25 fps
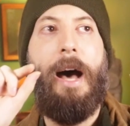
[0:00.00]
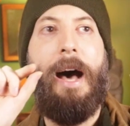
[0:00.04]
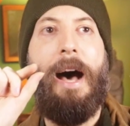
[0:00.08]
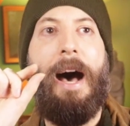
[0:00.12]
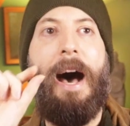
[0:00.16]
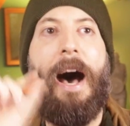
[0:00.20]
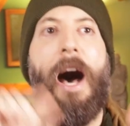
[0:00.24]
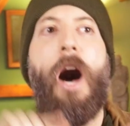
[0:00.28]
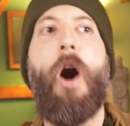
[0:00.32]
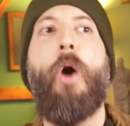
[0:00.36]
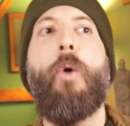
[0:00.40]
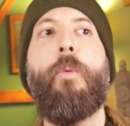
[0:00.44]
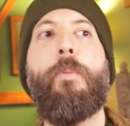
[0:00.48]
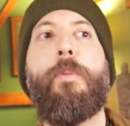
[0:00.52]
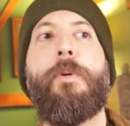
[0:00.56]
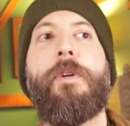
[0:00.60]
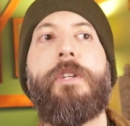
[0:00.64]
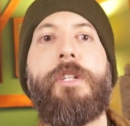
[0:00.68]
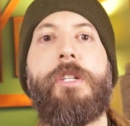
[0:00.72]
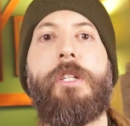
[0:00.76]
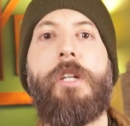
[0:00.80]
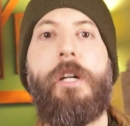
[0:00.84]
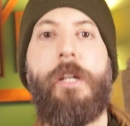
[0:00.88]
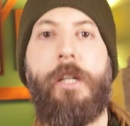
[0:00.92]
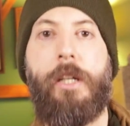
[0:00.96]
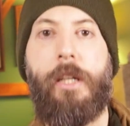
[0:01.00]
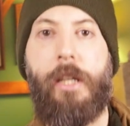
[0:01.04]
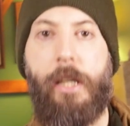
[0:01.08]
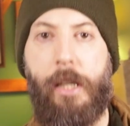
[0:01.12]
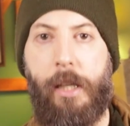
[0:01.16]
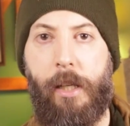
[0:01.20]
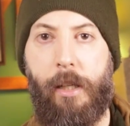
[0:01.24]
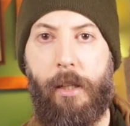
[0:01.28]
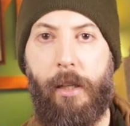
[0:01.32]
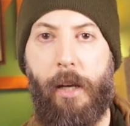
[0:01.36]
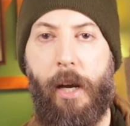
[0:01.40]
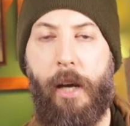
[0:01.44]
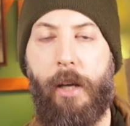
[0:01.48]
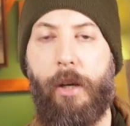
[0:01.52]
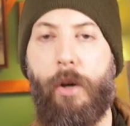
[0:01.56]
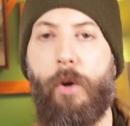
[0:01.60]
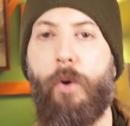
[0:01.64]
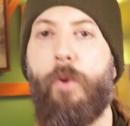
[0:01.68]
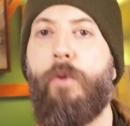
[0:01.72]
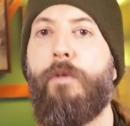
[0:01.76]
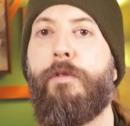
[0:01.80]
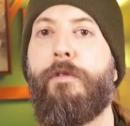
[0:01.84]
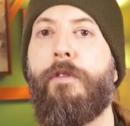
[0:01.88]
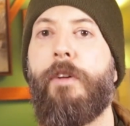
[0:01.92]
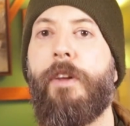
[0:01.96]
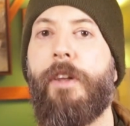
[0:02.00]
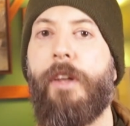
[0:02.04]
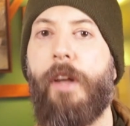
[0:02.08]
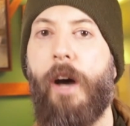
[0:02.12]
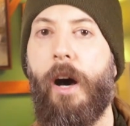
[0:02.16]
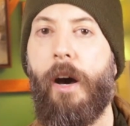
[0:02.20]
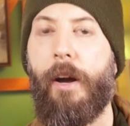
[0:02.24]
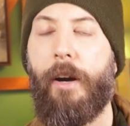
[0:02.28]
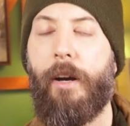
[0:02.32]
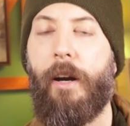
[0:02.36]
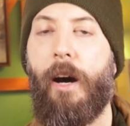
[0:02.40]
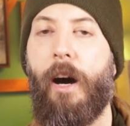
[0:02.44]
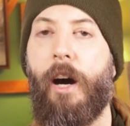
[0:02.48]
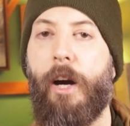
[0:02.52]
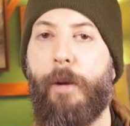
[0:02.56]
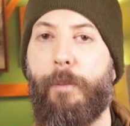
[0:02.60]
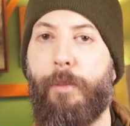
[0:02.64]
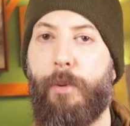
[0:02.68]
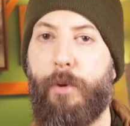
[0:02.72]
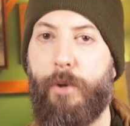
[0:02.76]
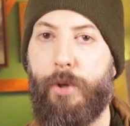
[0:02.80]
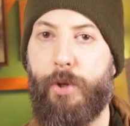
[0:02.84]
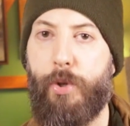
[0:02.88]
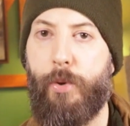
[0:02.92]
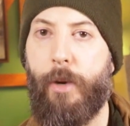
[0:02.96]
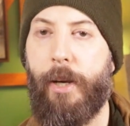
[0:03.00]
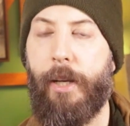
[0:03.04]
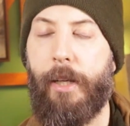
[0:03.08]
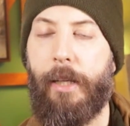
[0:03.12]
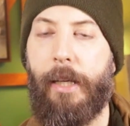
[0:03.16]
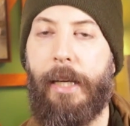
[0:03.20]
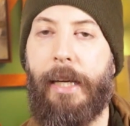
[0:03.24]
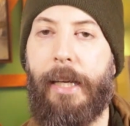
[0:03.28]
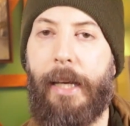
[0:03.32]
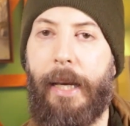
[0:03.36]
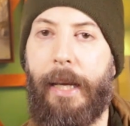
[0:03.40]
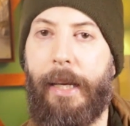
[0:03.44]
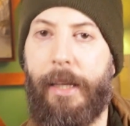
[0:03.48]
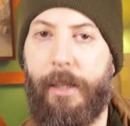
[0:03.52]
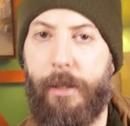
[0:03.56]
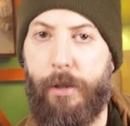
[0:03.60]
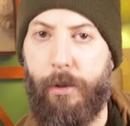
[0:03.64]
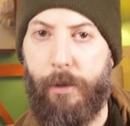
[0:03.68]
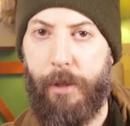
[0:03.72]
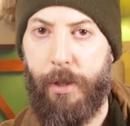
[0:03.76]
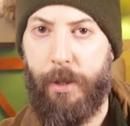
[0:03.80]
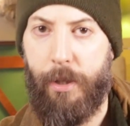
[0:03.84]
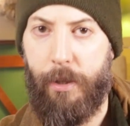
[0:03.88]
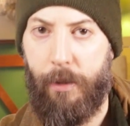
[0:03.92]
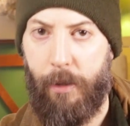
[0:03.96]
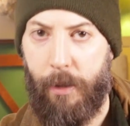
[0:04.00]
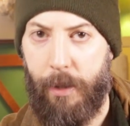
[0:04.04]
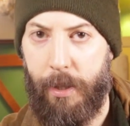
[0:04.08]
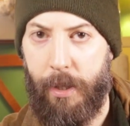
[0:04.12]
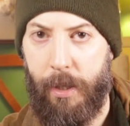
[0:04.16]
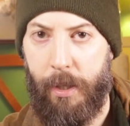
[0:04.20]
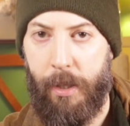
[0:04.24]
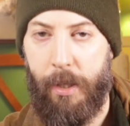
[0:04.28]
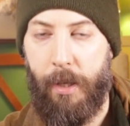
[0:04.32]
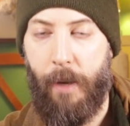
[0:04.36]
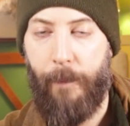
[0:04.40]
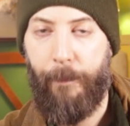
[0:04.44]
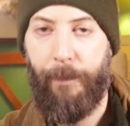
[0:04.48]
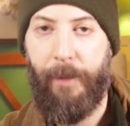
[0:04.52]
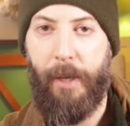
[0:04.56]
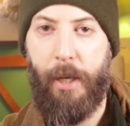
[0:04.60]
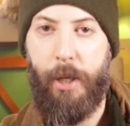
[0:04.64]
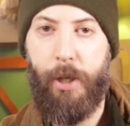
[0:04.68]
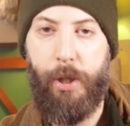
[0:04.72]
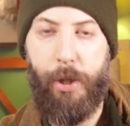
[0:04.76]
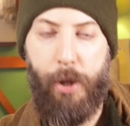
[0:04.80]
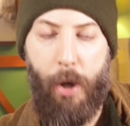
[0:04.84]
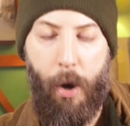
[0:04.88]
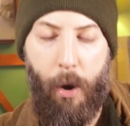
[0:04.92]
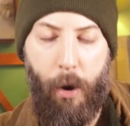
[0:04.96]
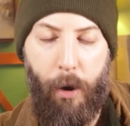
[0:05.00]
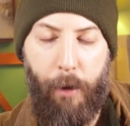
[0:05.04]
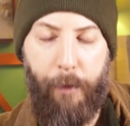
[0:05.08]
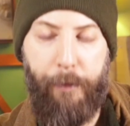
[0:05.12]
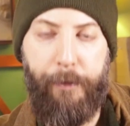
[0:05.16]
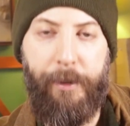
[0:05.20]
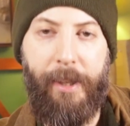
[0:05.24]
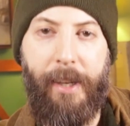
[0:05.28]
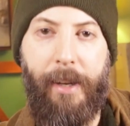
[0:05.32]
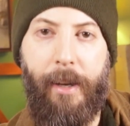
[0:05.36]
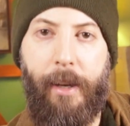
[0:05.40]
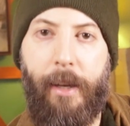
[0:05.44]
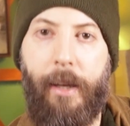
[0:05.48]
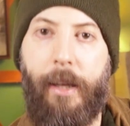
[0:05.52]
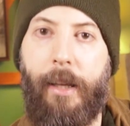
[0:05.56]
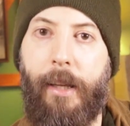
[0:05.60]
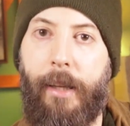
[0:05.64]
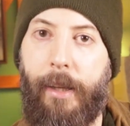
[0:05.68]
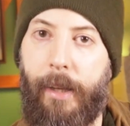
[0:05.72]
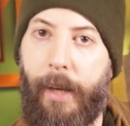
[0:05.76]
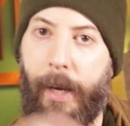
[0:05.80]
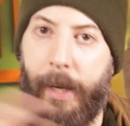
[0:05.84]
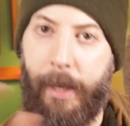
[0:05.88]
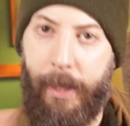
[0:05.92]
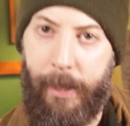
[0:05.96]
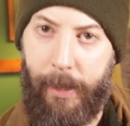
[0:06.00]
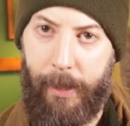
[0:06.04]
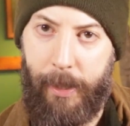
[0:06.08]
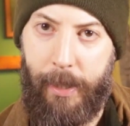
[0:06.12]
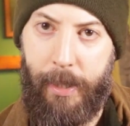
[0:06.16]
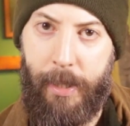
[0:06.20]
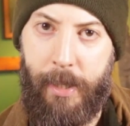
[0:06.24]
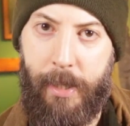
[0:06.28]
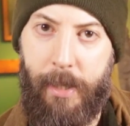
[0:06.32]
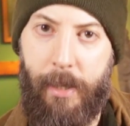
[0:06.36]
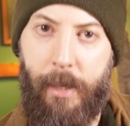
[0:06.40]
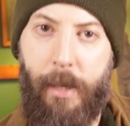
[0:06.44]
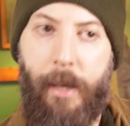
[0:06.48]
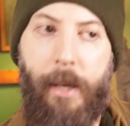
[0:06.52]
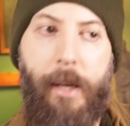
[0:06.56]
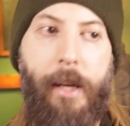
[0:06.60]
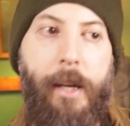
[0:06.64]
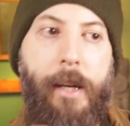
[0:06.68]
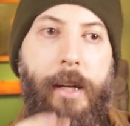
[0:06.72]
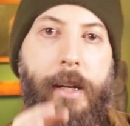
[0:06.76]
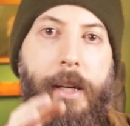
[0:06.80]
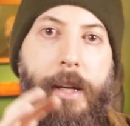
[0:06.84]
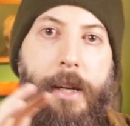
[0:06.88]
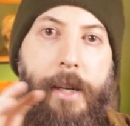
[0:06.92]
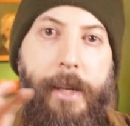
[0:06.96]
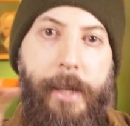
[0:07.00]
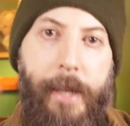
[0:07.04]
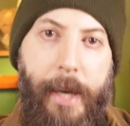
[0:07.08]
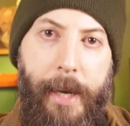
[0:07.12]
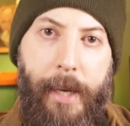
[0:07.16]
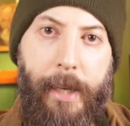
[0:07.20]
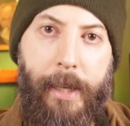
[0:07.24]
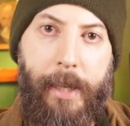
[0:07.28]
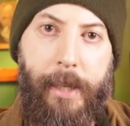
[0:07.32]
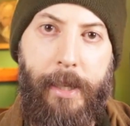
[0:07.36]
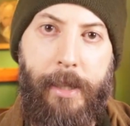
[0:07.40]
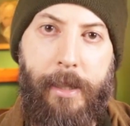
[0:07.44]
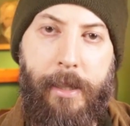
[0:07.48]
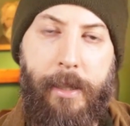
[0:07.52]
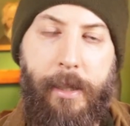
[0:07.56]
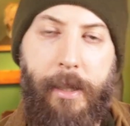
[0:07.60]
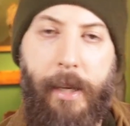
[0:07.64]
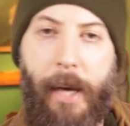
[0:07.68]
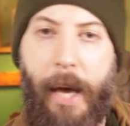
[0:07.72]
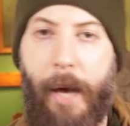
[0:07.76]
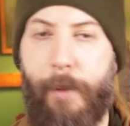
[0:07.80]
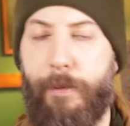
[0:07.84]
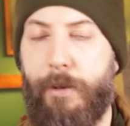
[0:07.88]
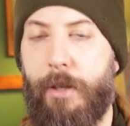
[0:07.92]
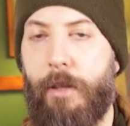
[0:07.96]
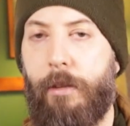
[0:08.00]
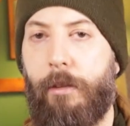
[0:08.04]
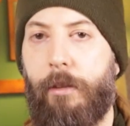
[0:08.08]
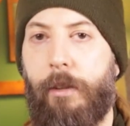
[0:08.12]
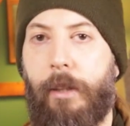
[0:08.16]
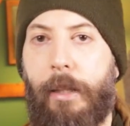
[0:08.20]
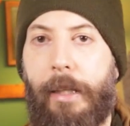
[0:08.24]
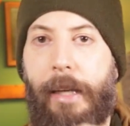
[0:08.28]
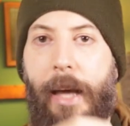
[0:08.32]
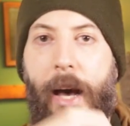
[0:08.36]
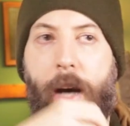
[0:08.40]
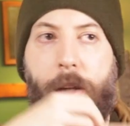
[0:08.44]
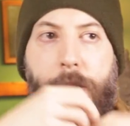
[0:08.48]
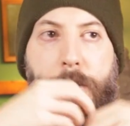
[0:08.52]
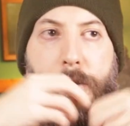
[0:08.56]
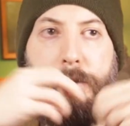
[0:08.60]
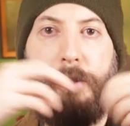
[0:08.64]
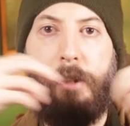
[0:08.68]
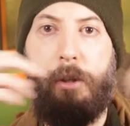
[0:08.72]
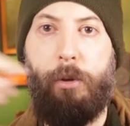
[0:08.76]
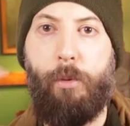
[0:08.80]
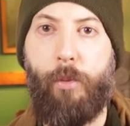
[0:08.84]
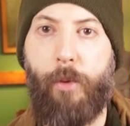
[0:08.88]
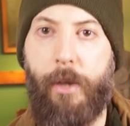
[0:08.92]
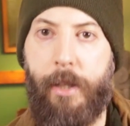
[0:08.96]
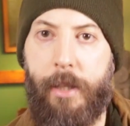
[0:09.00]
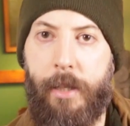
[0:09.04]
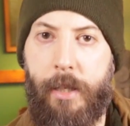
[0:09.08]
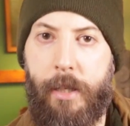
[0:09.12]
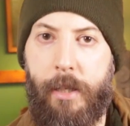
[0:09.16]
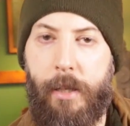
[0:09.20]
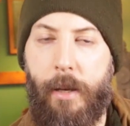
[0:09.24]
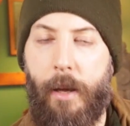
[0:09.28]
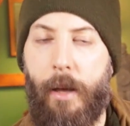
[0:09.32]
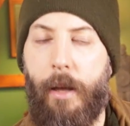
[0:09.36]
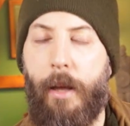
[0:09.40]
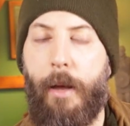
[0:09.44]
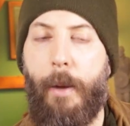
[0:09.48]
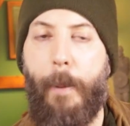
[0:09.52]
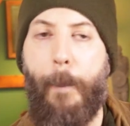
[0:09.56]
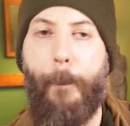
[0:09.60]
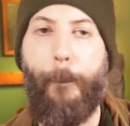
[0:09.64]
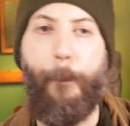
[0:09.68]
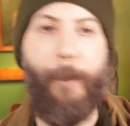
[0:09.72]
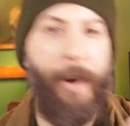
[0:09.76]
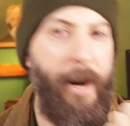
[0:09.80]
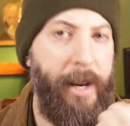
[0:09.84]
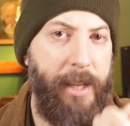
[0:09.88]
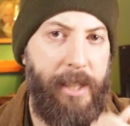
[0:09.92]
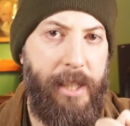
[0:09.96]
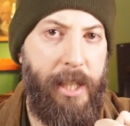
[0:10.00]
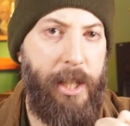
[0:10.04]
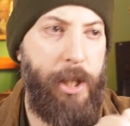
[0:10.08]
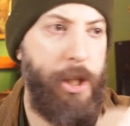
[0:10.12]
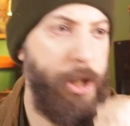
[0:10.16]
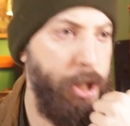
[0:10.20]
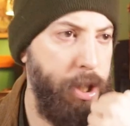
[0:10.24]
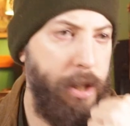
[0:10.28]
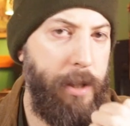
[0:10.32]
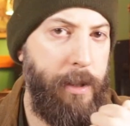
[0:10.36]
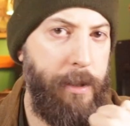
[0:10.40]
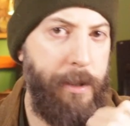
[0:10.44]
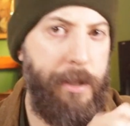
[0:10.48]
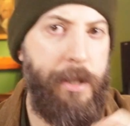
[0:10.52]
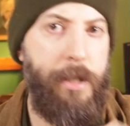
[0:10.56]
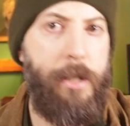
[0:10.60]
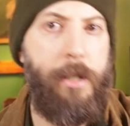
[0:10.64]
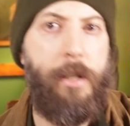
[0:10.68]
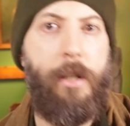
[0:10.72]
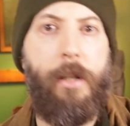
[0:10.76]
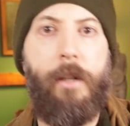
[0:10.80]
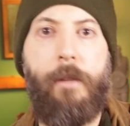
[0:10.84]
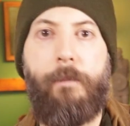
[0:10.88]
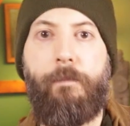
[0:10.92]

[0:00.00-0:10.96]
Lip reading: how Bare-serkir and Þórir are portrayed in literary sources is often like this. Naked, absolutely out of their wits, biting shields,